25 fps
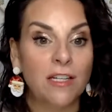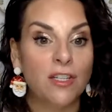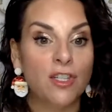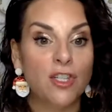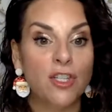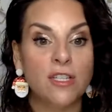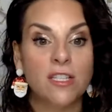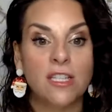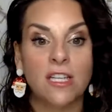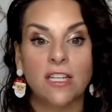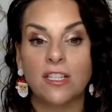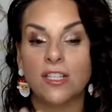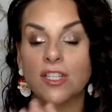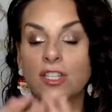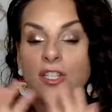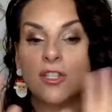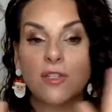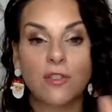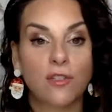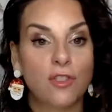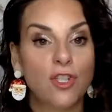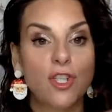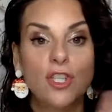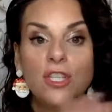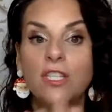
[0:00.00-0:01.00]
She's
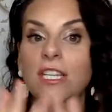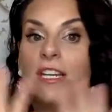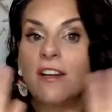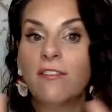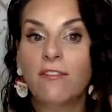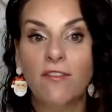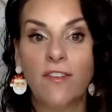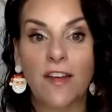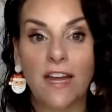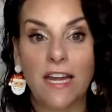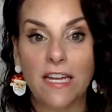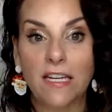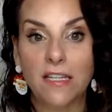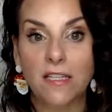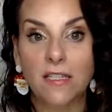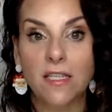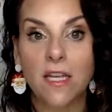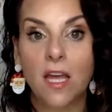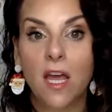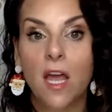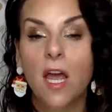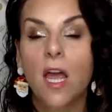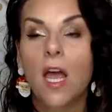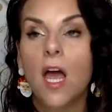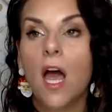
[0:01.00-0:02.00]
in a phase,
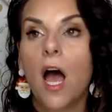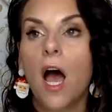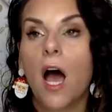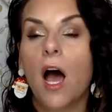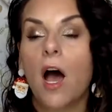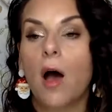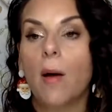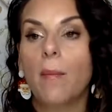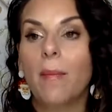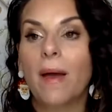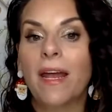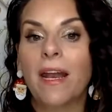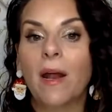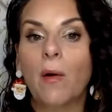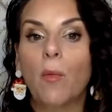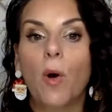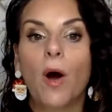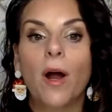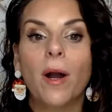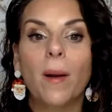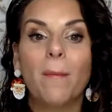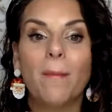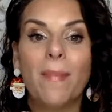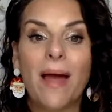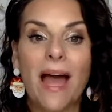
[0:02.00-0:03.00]
and I
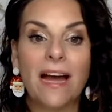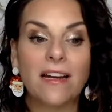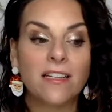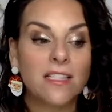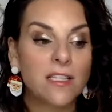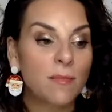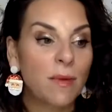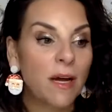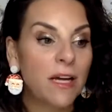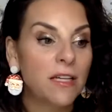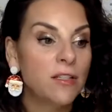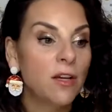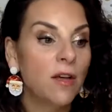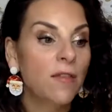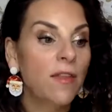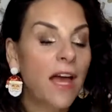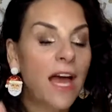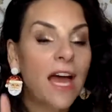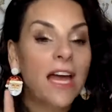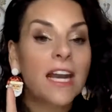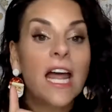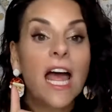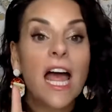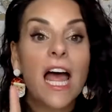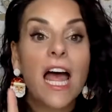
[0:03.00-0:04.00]
want to maximize on
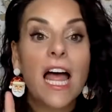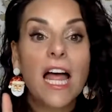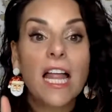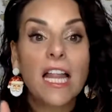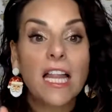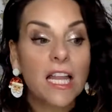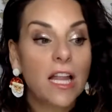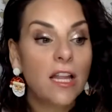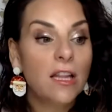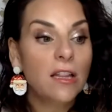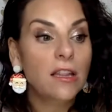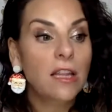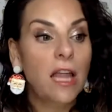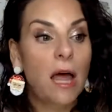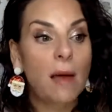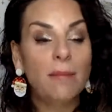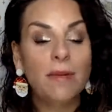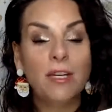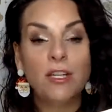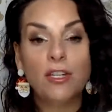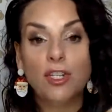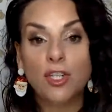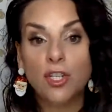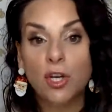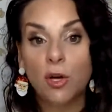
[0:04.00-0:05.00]
that. Let
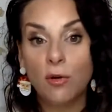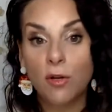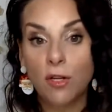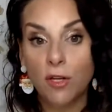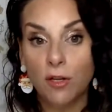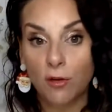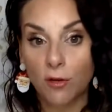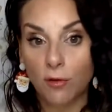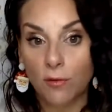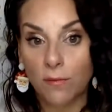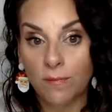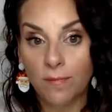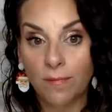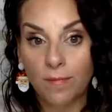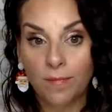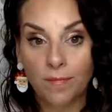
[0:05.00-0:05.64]
me show you.